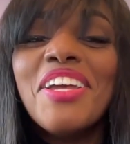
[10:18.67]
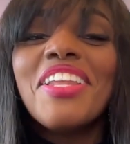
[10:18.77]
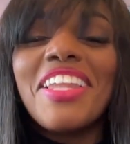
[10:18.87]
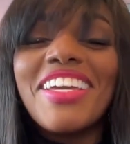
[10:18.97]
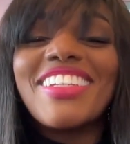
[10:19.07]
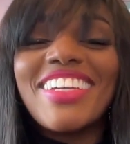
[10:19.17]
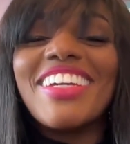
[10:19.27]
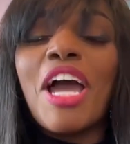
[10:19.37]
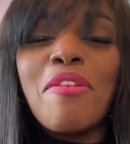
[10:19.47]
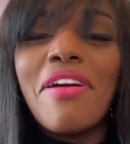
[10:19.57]
Like
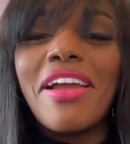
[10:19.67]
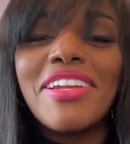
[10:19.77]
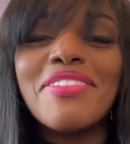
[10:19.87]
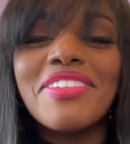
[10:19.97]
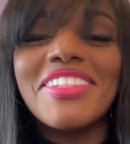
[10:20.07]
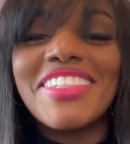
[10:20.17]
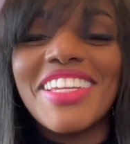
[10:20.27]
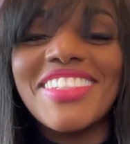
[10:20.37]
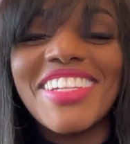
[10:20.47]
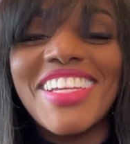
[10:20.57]
I live in Los
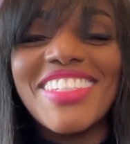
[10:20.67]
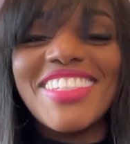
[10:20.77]
Angeles,